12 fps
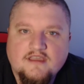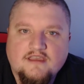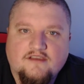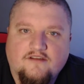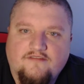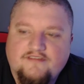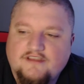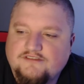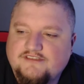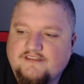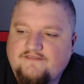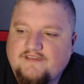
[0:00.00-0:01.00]
He'll
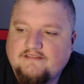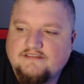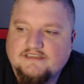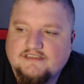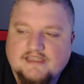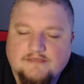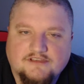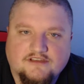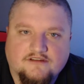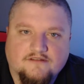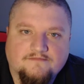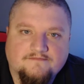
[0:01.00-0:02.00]
sit 5 to 6 games a
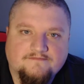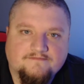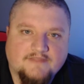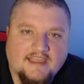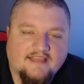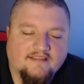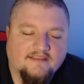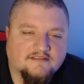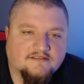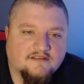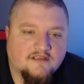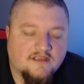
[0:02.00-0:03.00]
year, at
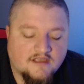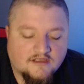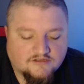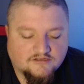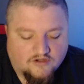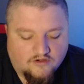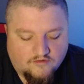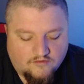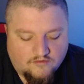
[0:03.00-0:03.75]
least. So